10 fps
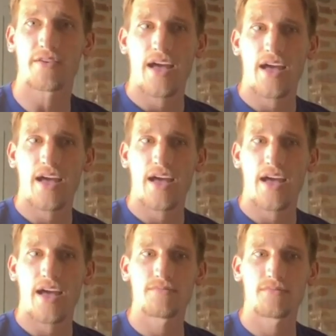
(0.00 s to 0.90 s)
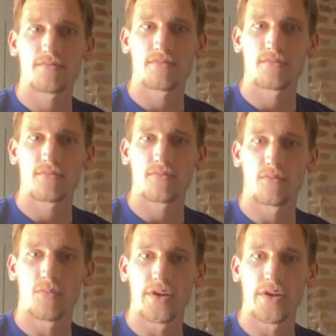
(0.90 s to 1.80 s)
And
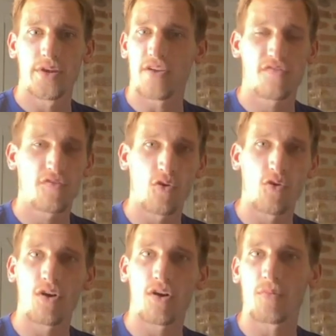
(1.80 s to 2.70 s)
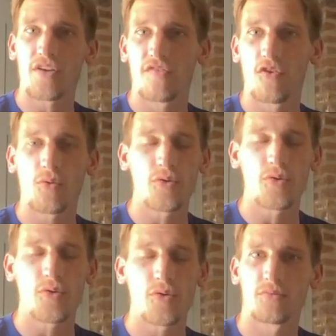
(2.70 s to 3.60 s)
we fought and we fought.
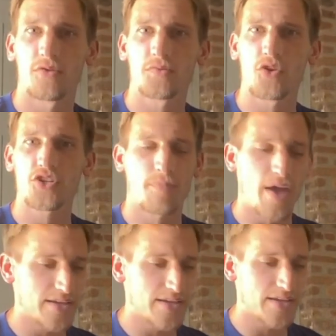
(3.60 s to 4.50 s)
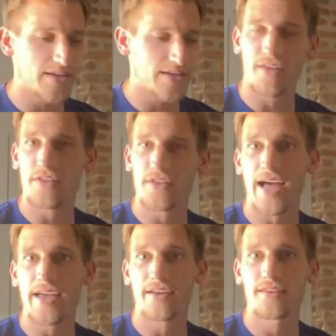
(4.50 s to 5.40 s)
We was much the better side on the
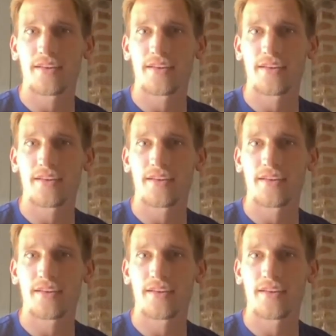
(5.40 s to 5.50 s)
day.